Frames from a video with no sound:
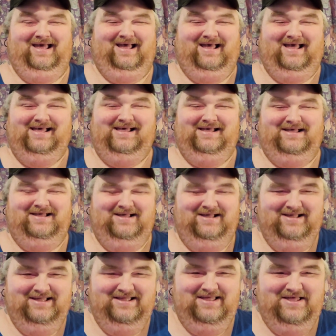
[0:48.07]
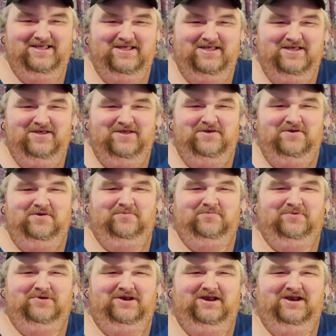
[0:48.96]

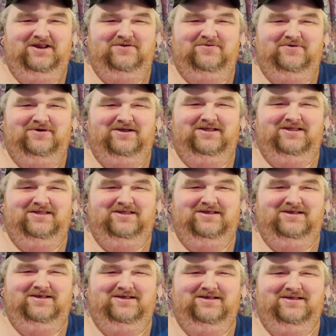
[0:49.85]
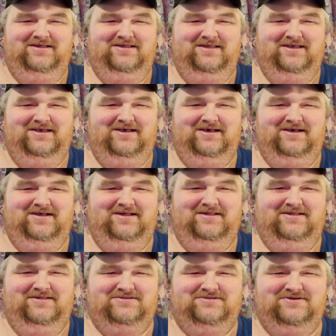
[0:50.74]
But anyway, yeah,
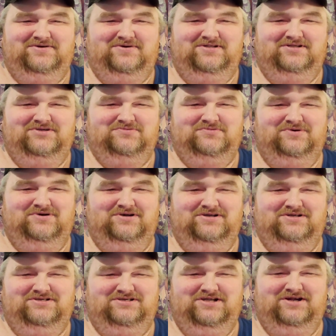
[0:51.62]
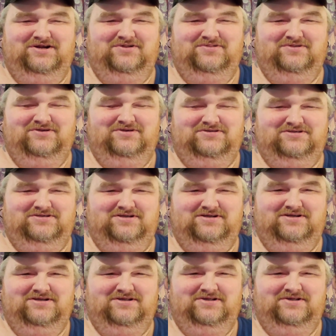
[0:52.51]
so I just wanted to share
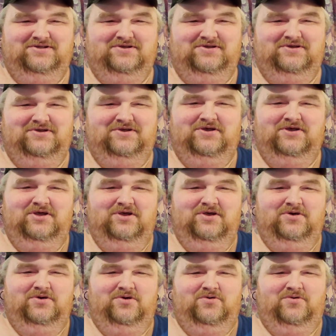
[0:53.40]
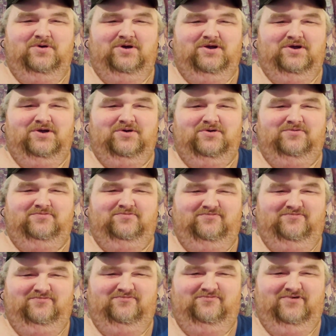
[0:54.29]
this quick
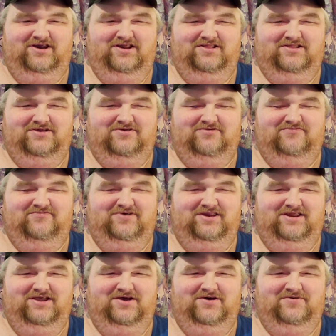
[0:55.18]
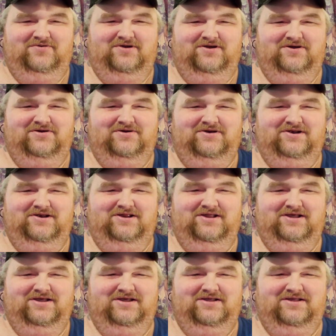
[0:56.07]
funny little video here and
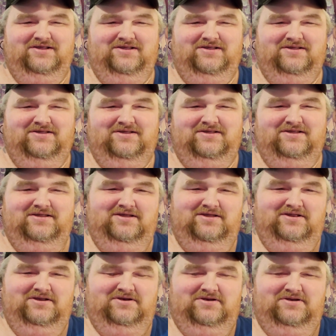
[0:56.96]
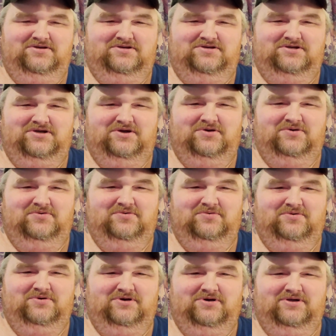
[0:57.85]
to
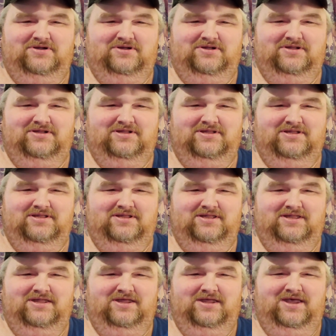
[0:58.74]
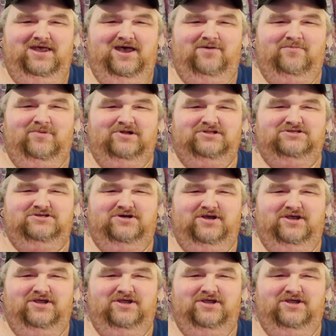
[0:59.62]
show how much I